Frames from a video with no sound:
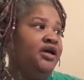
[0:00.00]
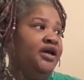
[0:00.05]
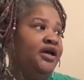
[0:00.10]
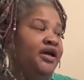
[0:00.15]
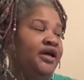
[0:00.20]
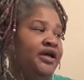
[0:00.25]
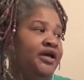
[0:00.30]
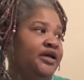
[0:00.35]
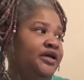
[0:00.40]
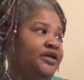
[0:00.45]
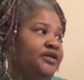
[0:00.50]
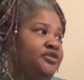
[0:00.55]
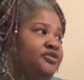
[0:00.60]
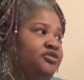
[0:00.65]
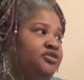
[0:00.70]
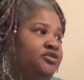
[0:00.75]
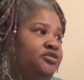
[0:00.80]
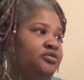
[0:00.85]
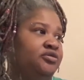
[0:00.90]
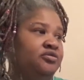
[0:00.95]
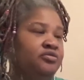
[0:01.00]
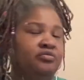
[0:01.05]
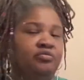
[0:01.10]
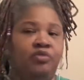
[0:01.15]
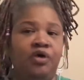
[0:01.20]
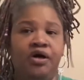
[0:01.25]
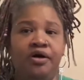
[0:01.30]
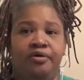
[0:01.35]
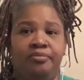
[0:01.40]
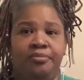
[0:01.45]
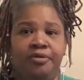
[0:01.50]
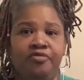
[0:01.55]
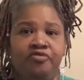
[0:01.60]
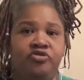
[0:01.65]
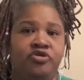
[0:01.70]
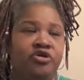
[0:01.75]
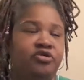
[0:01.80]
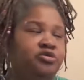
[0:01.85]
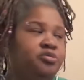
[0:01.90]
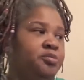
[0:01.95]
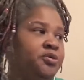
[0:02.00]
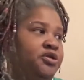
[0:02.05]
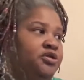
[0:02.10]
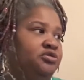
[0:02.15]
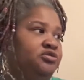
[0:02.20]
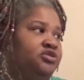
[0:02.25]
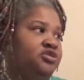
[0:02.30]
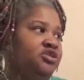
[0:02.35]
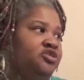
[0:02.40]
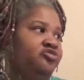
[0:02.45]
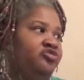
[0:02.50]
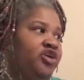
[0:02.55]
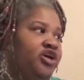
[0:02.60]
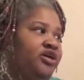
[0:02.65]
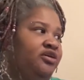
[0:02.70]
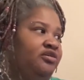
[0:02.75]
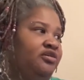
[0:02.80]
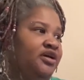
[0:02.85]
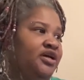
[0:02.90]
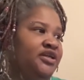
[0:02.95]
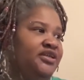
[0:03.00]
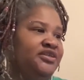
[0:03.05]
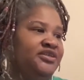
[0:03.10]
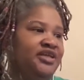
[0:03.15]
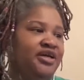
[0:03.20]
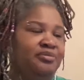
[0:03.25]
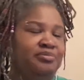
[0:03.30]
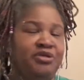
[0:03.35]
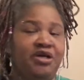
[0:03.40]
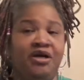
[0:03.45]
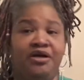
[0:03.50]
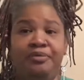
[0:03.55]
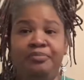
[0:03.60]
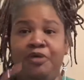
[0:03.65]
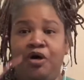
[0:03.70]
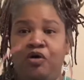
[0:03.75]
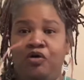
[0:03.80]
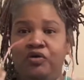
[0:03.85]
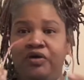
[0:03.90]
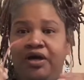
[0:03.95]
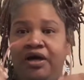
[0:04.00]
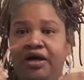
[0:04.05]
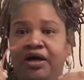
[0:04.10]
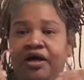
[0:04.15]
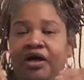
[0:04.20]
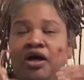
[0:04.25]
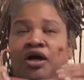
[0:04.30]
And wow, both of those pillows just fell at the same time. Okay.